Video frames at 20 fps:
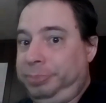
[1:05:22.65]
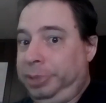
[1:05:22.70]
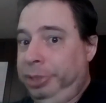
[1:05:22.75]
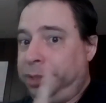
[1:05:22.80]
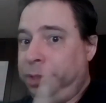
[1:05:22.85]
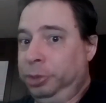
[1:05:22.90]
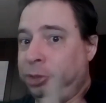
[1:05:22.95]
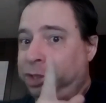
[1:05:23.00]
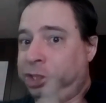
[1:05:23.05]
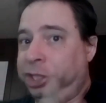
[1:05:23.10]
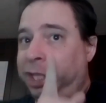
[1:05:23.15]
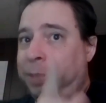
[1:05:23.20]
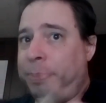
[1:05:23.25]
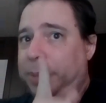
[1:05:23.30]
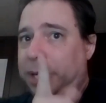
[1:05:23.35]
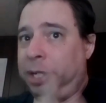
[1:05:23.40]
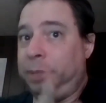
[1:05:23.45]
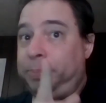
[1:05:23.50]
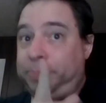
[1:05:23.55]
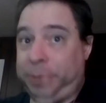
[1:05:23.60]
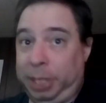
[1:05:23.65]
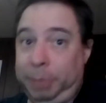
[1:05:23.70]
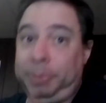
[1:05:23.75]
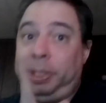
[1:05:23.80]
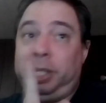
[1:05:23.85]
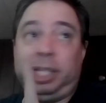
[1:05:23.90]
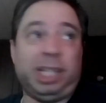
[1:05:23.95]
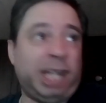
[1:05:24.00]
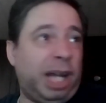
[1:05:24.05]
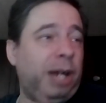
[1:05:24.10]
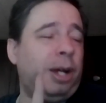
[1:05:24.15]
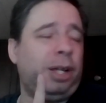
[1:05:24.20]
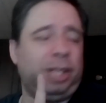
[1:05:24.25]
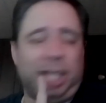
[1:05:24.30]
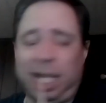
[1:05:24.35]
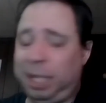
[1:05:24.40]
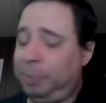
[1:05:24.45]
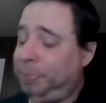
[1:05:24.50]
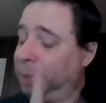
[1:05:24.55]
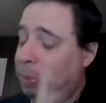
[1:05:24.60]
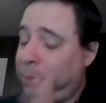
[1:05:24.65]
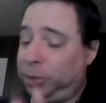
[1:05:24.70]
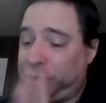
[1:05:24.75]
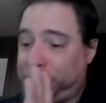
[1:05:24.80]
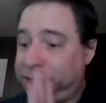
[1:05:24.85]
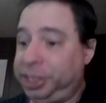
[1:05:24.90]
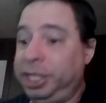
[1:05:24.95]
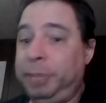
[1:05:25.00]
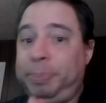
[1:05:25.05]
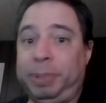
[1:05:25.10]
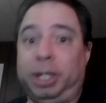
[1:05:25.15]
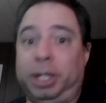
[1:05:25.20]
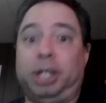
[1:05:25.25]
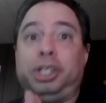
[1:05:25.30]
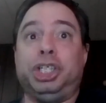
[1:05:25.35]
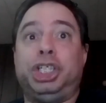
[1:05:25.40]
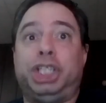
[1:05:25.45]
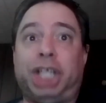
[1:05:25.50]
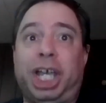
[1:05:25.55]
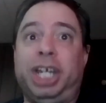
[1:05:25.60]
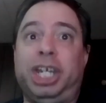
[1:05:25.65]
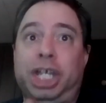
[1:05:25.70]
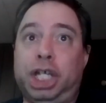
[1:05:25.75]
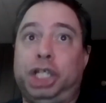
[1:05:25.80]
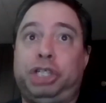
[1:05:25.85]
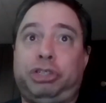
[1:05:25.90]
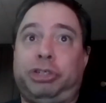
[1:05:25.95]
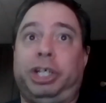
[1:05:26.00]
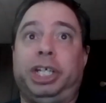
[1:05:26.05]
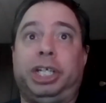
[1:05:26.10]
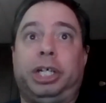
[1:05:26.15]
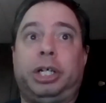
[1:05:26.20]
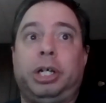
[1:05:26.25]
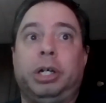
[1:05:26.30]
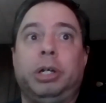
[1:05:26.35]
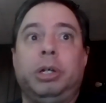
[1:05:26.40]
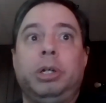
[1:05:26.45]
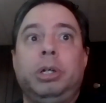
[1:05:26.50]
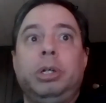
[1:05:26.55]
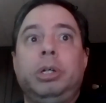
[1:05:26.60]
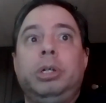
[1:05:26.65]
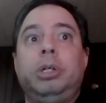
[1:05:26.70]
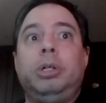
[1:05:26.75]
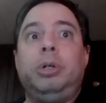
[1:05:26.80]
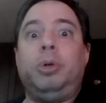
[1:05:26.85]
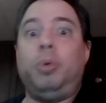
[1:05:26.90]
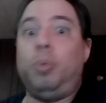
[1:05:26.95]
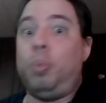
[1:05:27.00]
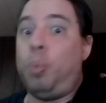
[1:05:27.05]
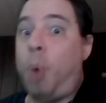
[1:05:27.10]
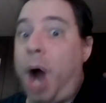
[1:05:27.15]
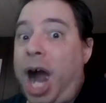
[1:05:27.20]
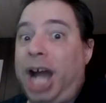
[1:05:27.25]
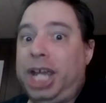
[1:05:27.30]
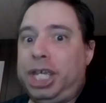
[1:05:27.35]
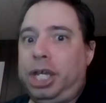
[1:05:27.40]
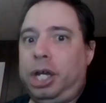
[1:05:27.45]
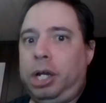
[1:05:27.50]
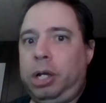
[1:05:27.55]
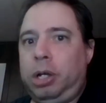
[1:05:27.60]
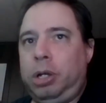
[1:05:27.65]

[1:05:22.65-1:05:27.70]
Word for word: But you're sleeping, people, a lot of people are sleeping on J.D. Drake. Why?